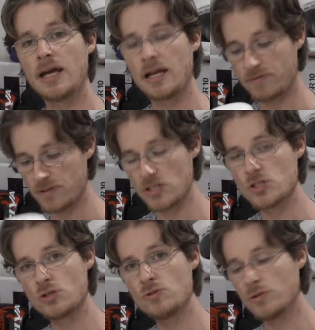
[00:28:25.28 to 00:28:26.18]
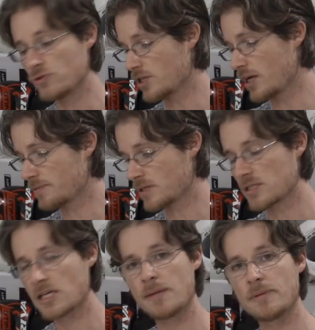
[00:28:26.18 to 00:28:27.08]
And if these do loosen up to the
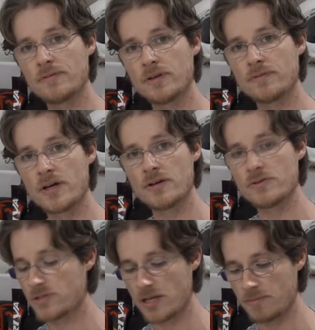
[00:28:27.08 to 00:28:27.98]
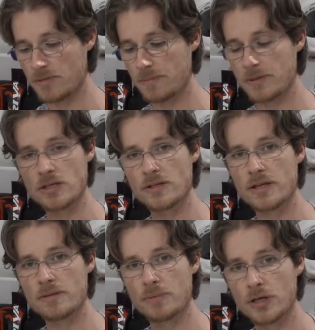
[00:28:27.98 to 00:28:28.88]
same level of those, then in my opinion, they're
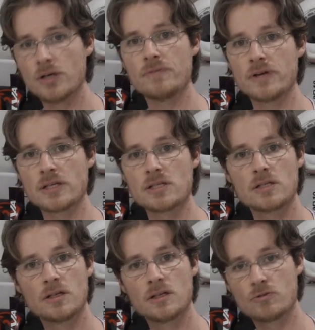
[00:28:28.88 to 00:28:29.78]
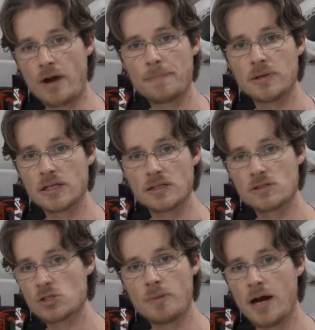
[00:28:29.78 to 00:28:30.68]
the perfect grappling,
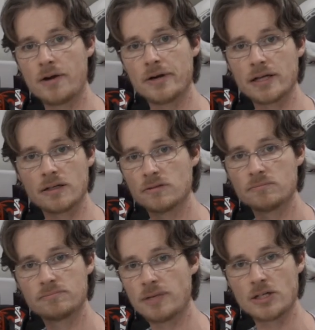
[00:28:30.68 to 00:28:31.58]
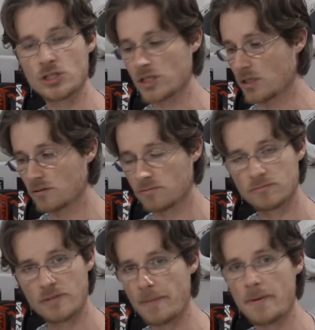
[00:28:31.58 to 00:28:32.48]
sparring, punching,
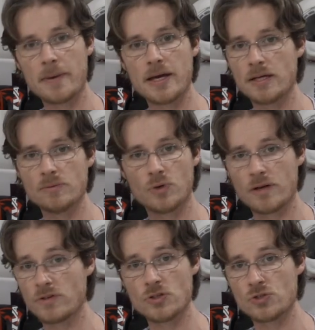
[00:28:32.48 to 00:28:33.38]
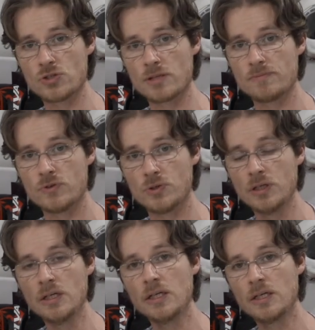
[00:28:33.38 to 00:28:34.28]
MMA, whatever you're using them for,
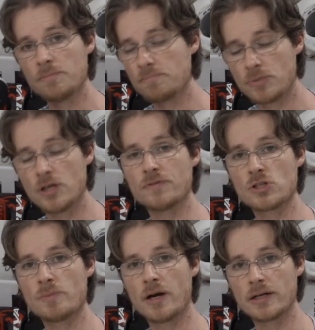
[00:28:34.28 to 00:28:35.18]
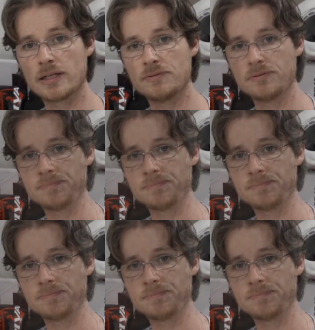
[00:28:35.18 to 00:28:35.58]
perfect sparring glove.